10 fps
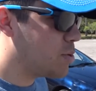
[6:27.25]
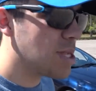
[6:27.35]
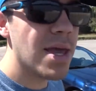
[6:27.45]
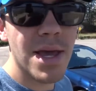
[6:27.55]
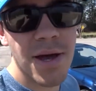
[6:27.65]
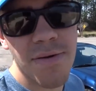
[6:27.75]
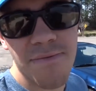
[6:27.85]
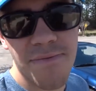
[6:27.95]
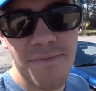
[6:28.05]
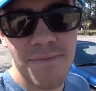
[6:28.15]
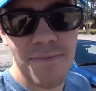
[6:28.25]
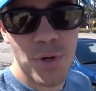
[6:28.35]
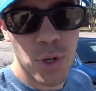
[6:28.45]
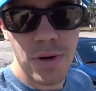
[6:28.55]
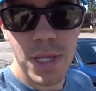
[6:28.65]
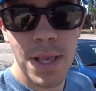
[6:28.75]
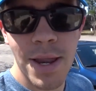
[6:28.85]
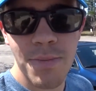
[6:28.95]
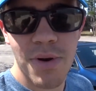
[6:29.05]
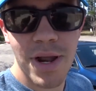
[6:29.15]
set of drilled and
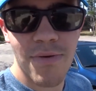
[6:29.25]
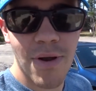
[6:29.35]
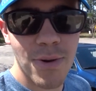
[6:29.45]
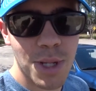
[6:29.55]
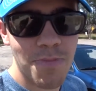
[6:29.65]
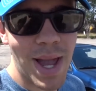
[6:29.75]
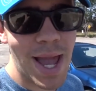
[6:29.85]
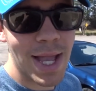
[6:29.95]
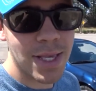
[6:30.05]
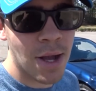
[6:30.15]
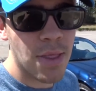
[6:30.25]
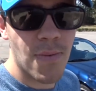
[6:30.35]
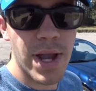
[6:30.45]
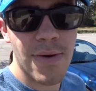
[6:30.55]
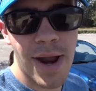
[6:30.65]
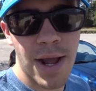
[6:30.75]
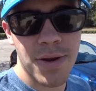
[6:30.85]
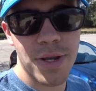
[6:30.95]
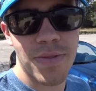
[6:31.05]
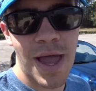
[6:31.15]
slotted brake rotors and pads all the way
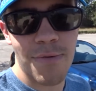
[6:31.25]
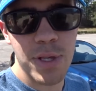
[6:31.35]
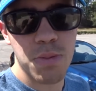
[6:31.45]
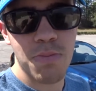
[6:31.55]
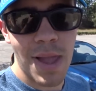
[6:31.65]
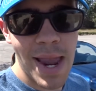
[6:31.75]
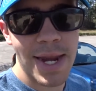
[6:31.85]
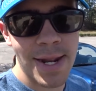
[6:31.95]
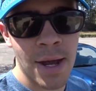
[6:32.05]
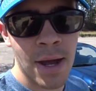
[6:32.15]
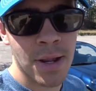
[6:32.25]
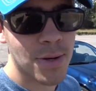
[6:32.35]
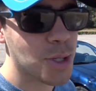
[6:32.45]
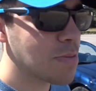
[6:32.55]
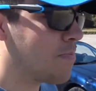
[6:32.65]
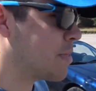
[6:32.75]
around. That was $80.